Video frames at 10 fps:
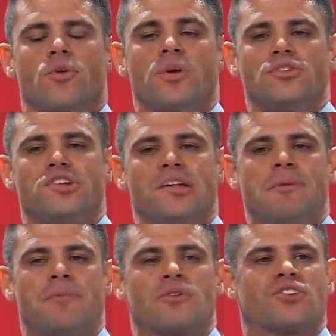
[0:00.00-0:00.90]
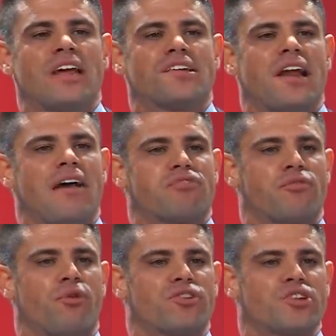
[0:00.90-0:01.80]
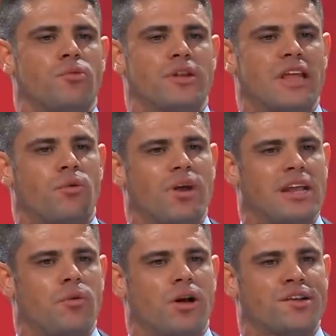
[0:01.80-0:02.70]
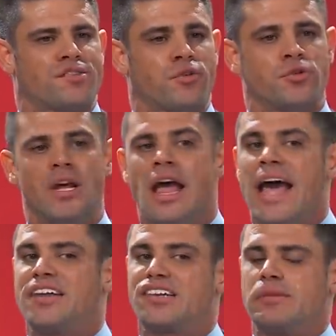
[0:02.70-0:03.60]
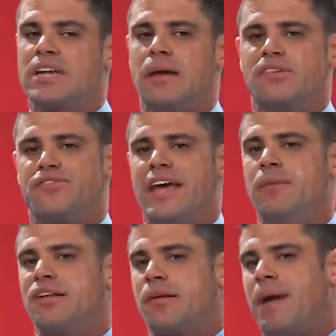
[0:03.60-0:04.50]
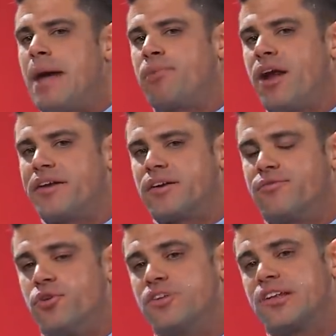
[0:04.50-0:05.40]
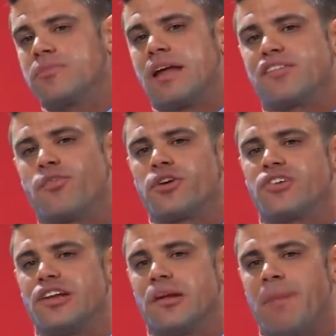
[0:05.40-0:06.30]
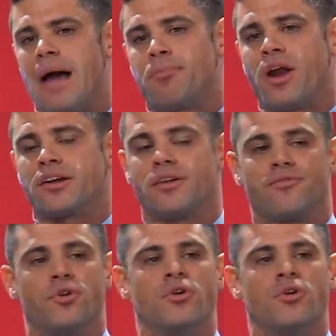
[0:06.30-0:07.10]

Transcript: When you see people chasing after fortune, what they really want is fruit. And sometimes fame is a byproduct of fruit, and sometimes fortune is a byproduct of